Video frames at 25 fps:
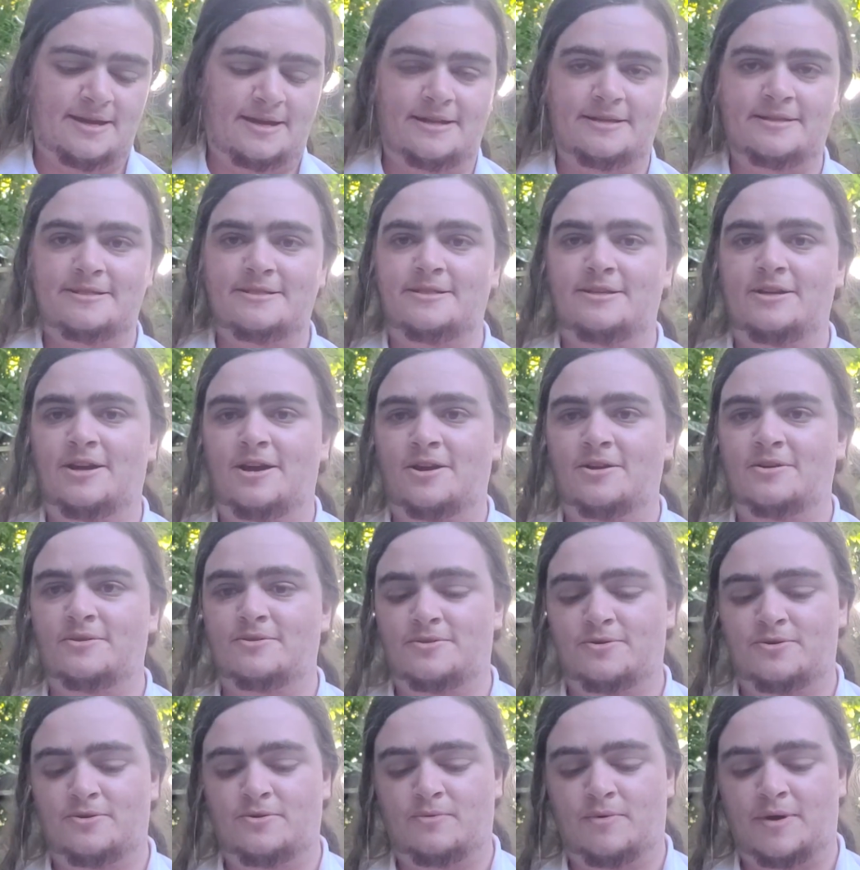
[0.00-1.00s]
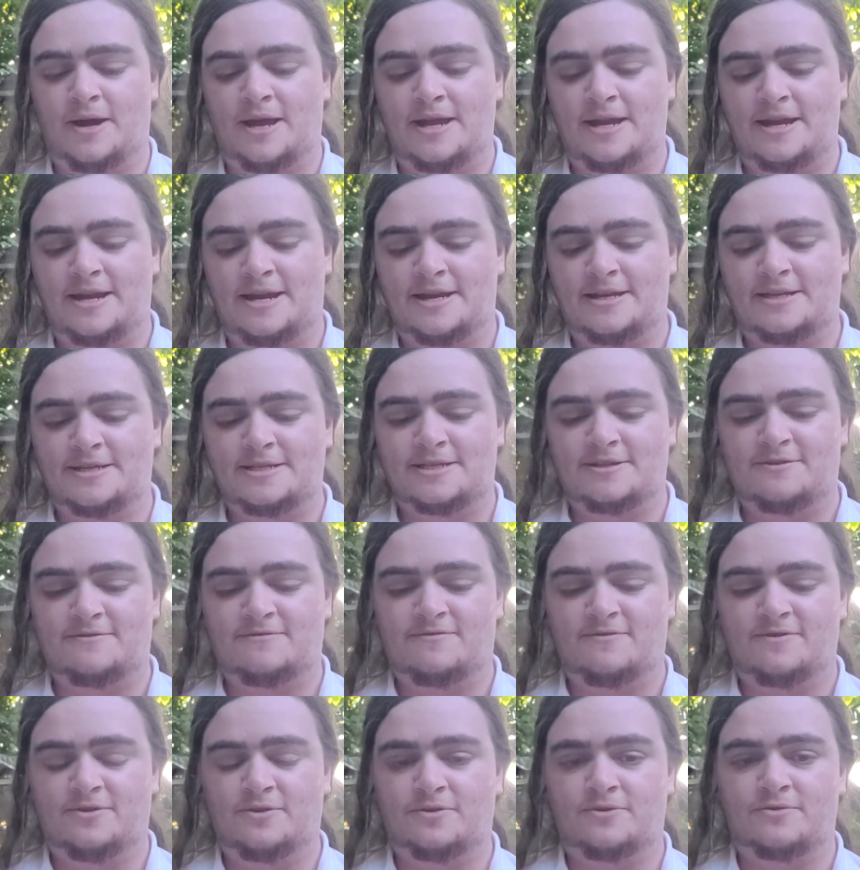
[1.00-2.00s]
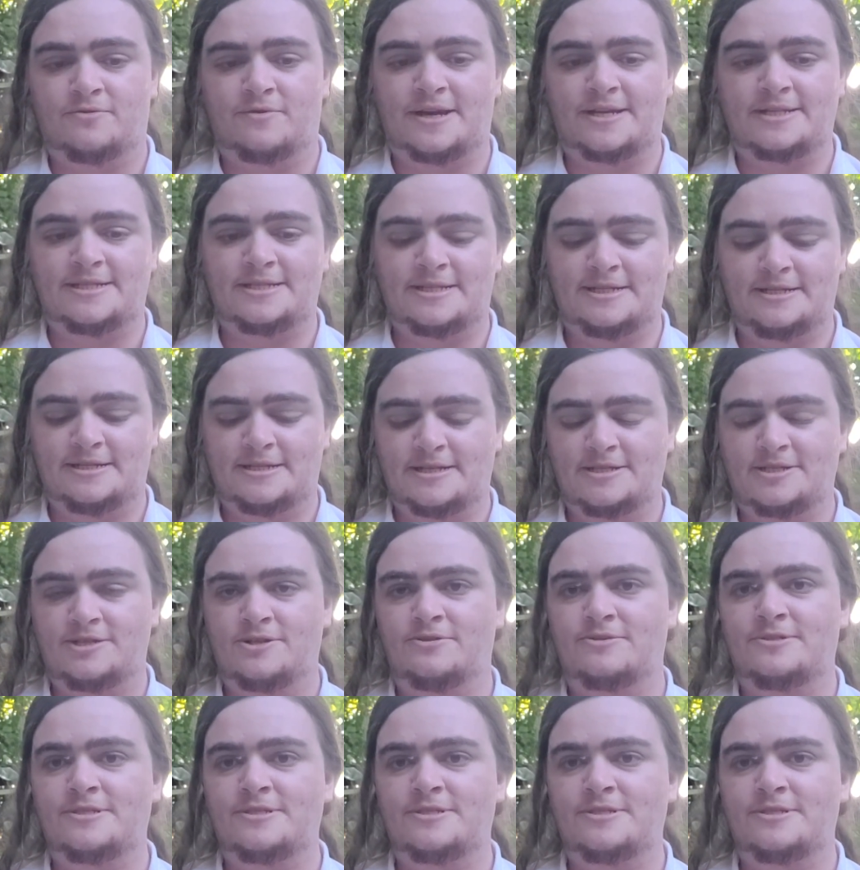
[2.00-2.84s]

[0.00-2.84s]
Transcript: It's not quite as fluorescent as you're